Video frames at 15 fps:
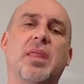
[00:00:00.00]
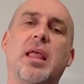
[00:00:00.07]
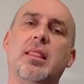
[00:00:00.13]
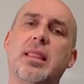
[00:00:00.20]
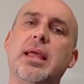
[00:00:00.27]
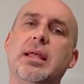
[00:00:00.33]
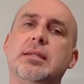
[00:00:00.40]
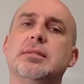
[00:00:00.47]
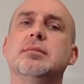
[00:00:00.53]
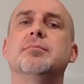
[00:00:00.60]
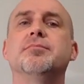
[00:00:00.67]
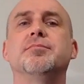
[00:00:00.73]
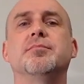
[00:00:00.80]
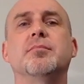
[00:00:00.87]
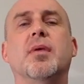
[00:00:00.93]
Late.
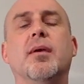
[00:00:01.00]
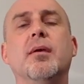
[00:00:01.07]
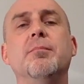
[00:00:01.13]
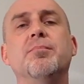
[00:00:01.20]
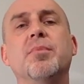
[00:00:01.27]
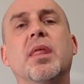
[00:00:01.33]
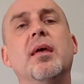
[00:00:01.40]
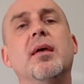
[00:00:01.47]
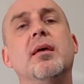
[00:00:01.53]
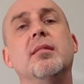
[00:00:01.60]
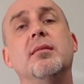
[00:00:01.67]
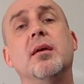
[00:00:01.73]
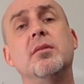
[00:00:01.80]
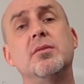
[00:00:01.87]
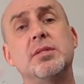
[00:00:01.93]
Okay?
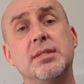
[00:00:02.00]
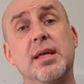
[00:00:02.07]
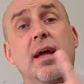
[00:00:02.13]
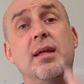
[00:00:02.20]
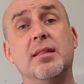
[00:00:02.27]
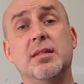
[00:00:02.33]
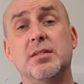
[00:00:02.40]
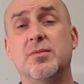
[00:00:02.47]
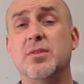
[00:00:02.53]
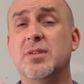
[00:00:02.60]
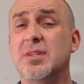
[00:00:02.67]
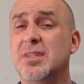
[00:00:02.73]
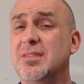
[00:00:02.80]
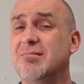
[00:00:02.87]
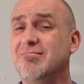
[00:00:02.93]
The other sign that's
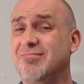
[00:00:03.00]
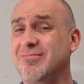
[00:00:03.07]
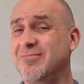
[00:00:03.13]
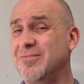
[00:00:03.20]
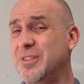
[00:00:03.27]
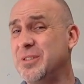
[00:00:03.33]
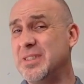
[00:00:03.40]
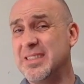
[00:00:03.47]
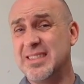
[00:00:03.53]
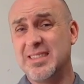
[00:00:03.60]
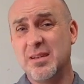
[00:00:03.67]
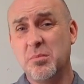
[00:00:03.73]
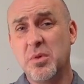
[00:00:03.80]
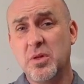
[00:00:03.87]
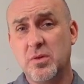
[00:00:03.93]
very, very
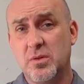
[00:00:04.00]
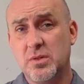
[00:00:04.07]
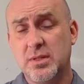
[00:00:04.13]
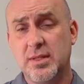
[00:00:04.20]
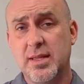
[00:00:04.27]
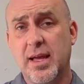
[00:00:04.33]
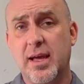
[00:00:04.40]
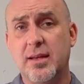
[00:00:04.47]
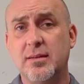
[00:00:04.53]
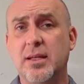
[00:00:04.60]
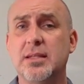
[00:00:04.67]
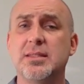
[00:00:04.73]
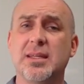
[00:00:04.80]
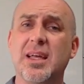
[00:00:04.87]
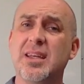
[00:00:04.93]
similar to that,
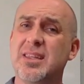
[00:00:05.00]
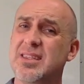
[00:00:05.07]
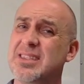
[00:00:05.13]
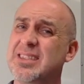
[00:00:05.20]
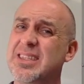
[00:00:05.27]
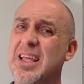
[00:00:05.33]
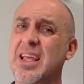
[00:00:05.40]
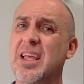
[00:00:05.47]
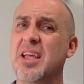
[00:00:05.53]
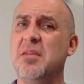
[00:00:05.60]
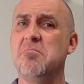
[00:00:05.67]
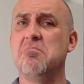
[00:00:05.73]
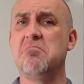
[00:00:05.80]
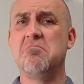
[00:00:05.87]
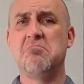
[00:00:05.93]
has kind of the
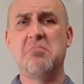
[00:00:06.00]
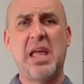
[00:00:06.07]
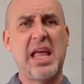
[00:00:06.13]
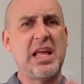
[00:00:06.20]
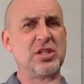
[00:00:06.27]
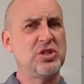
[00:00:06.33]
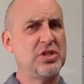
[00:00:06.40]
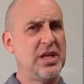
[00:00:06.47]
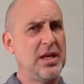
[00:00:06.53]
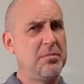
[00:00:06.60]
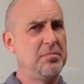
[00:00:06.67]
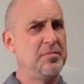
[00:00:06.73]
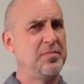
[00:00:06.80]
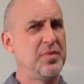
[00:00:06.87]
same hand shape.